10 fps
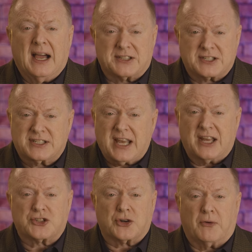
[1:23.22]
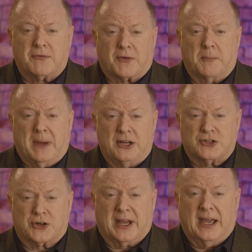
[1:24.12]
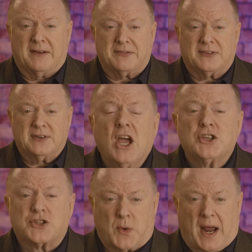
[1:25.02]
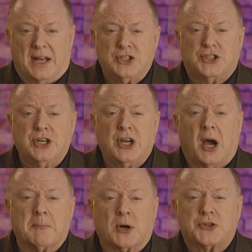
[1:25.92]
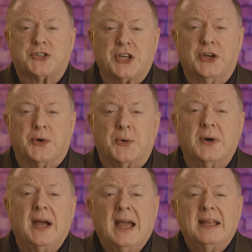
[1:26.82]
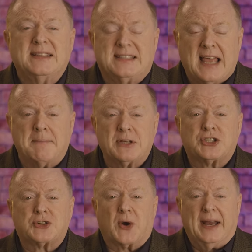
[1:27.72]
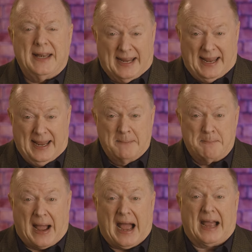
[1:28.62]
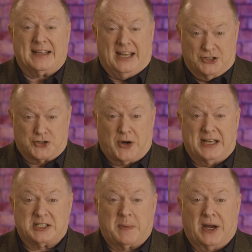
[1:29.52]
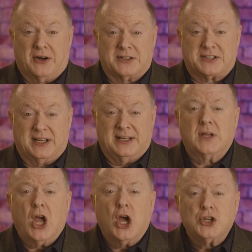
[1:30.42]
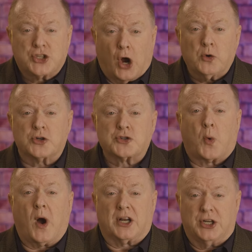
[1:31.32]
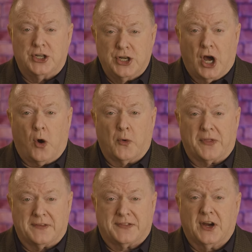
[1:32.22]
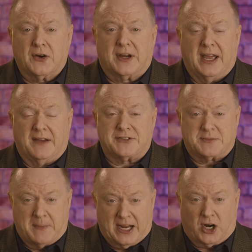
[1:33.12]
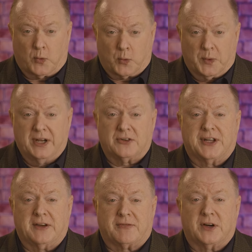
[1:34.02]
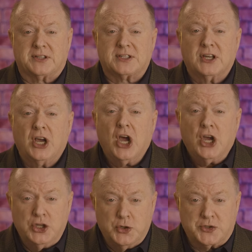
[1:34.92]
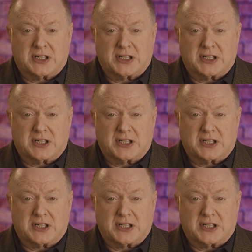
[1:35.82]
essential for major gifts. Strategy number two demonstrating impact and transparency. Donors want to know that their gifts make a real difference. Use